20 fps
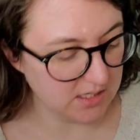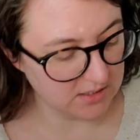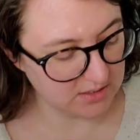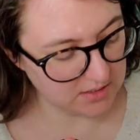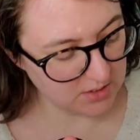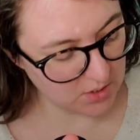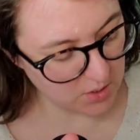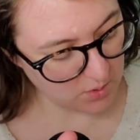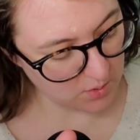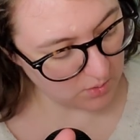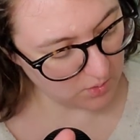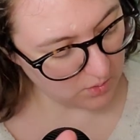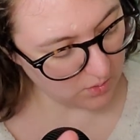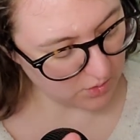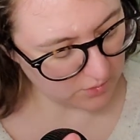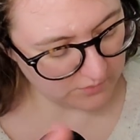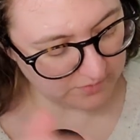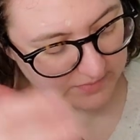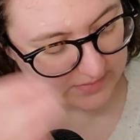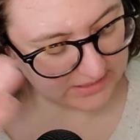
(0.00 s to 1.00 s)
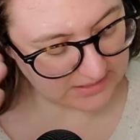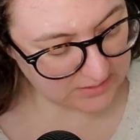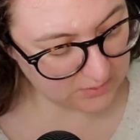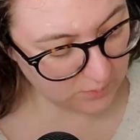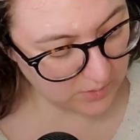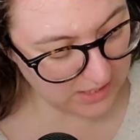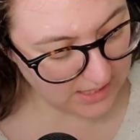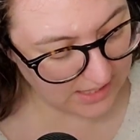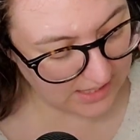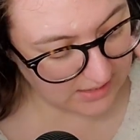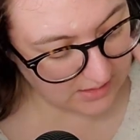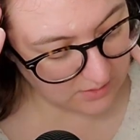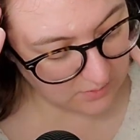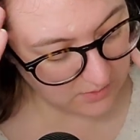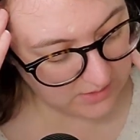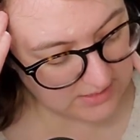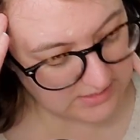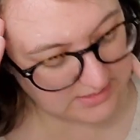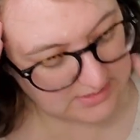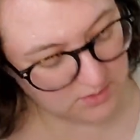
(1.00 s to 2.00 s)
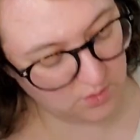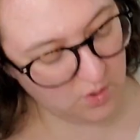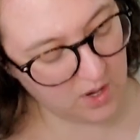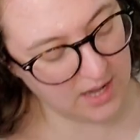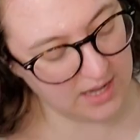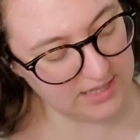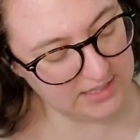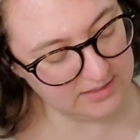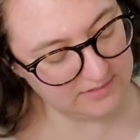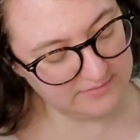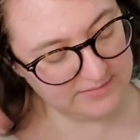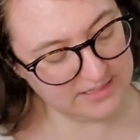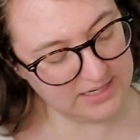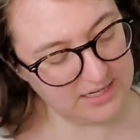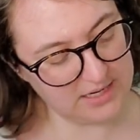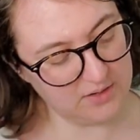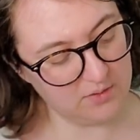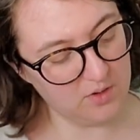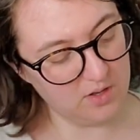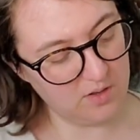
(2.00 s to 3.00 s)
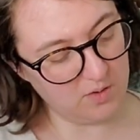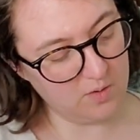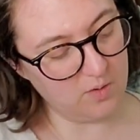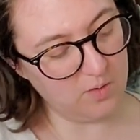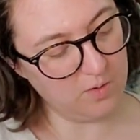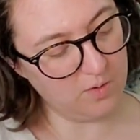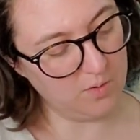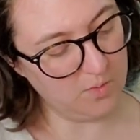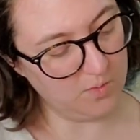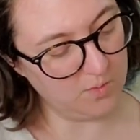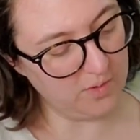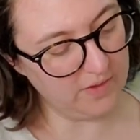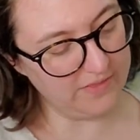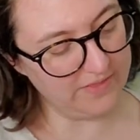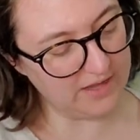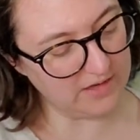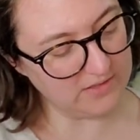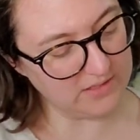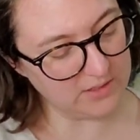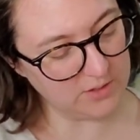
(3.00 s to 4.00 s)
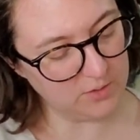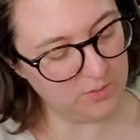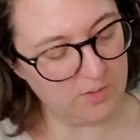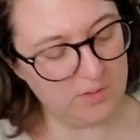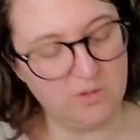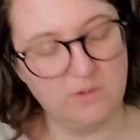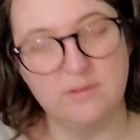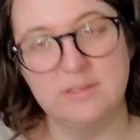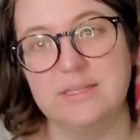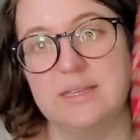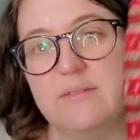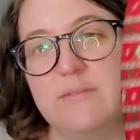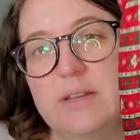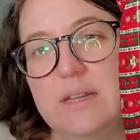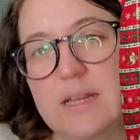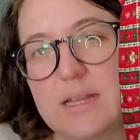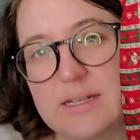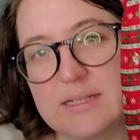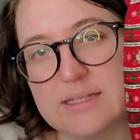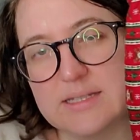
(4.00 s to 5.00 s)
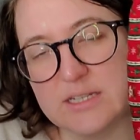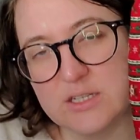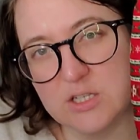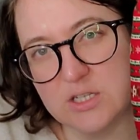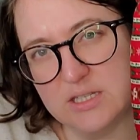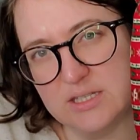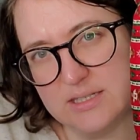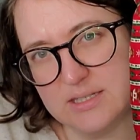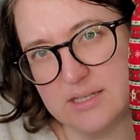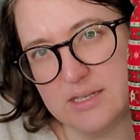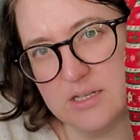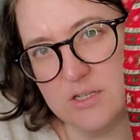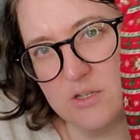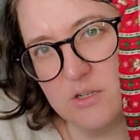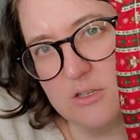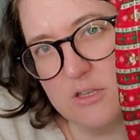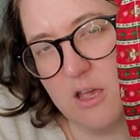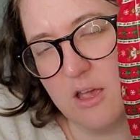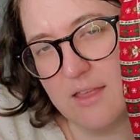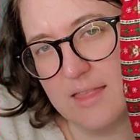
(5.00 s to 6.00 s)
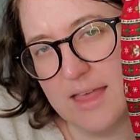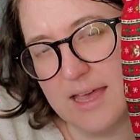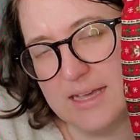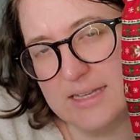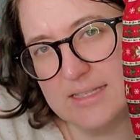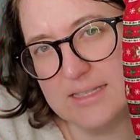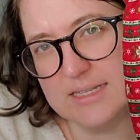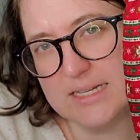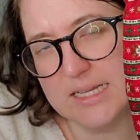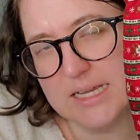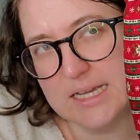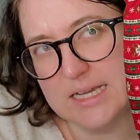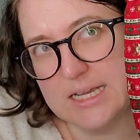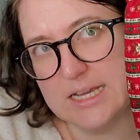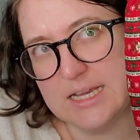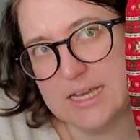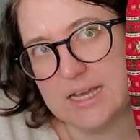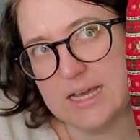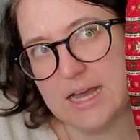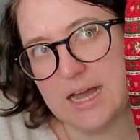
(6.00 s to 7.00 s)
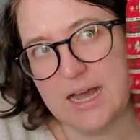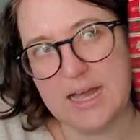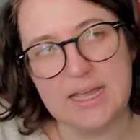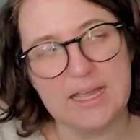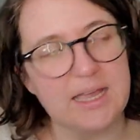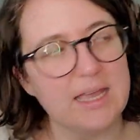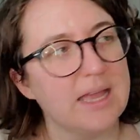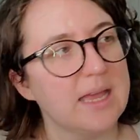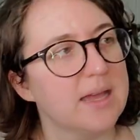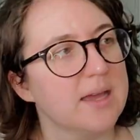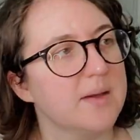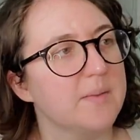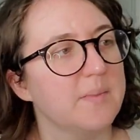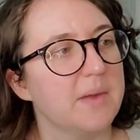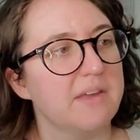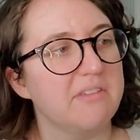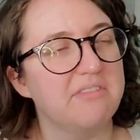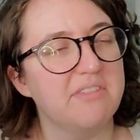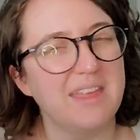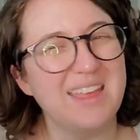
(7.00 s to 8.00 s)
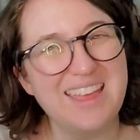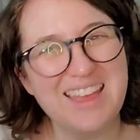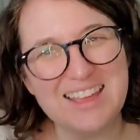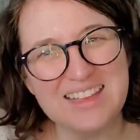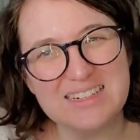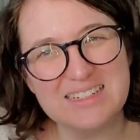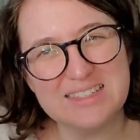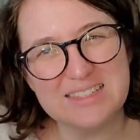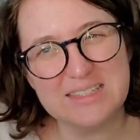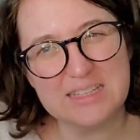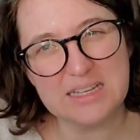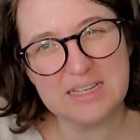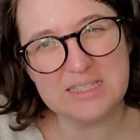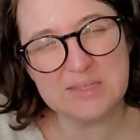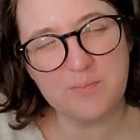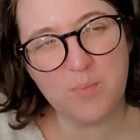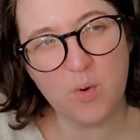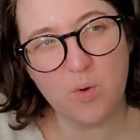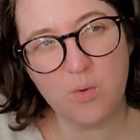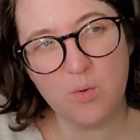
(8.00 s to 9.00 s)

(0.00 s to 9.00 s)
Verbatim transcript: so or this week anyway. So I have done 1,279 stitches since you saw it last. I am, I think, at six,